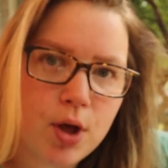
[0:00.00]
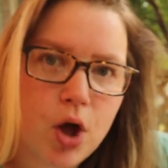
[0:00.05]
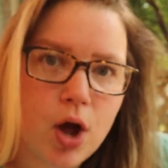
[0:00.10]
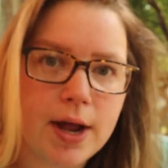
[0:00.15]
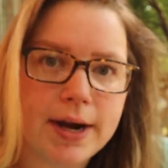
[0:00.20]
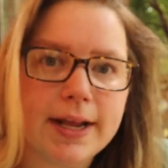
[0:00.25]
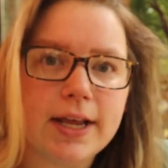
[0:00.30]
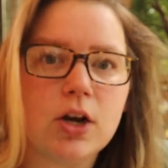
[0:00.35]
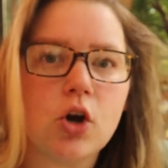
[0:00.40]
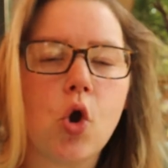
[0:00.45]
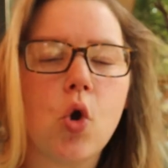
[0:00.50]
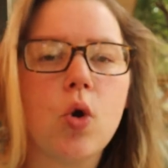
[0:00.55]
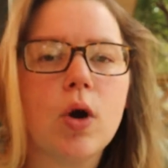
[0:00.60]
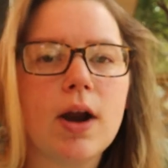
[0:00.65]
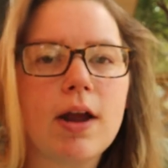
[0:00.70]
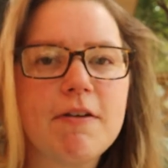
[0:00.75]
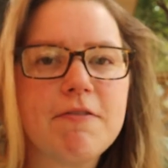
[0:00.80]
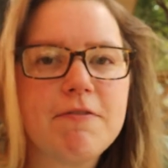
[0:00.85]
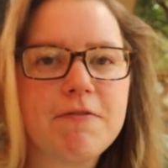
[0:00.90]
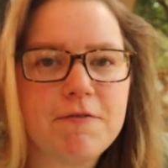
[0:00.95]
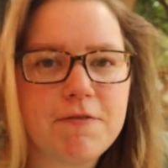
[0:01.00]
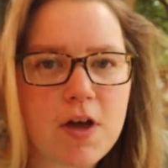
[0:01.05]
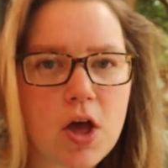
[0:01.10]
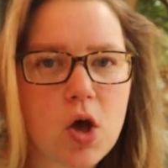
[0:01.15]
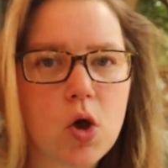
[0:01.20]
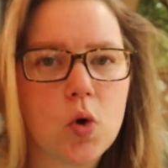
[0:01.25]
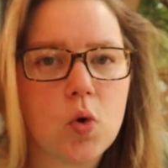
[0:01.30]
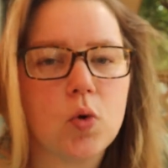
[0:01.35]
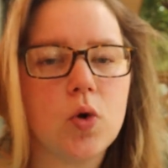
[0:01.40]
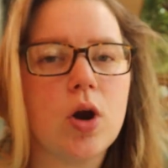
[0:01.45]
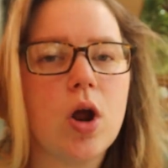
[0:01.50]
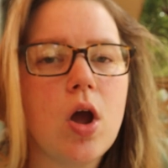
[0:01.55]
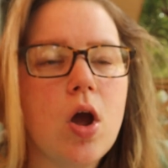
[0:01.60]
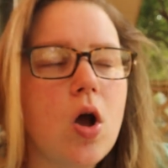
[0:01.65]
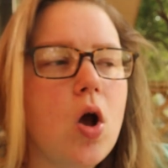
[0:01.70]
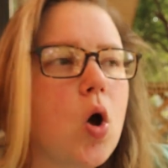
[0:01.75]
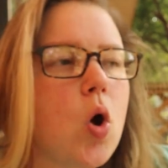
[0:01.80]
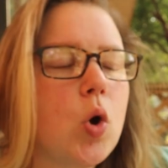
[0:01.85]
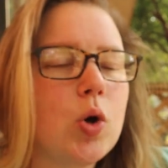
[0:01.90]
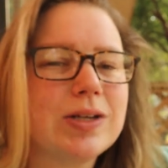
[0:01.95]
on it or a phone
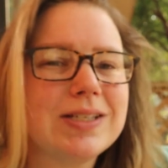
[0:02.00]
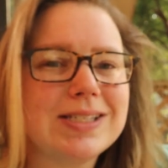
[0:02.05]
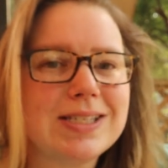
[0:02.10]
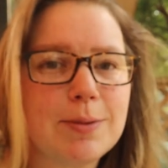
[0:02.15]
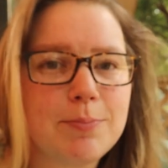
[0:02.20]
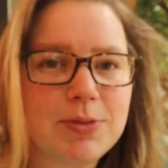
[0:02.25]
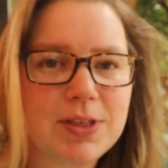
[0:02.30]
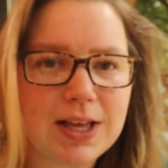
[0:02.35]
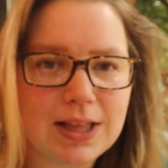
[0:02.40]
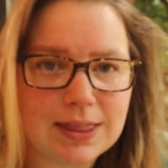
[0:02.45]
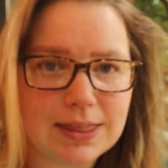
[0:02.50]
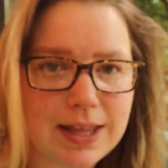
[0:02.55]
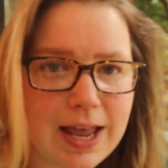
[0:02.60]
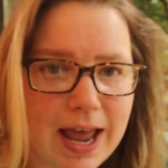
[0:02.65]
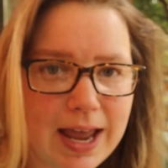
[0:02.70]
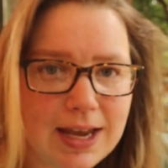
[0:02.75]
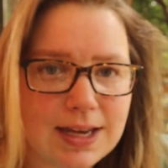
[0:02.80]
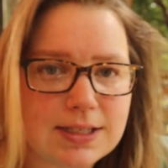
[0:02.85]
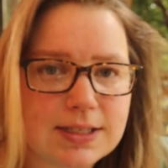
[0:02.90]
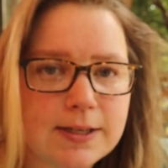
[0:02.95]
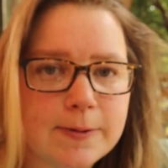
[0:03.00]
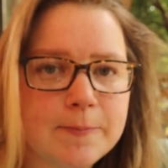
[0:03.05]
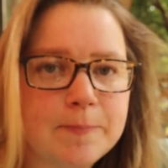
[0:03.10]
or something light.